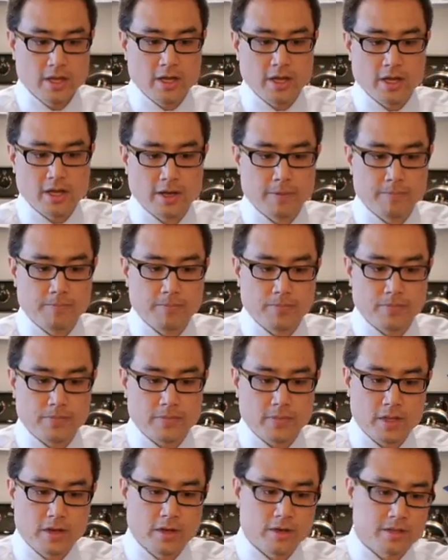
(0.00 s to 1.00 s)

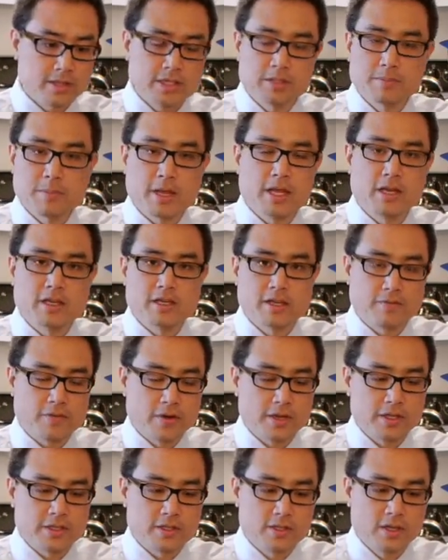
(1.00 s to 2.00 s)
It doesn't make a
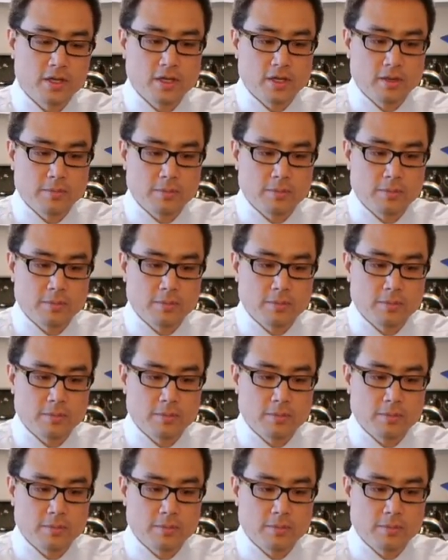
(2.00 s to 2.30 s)
difference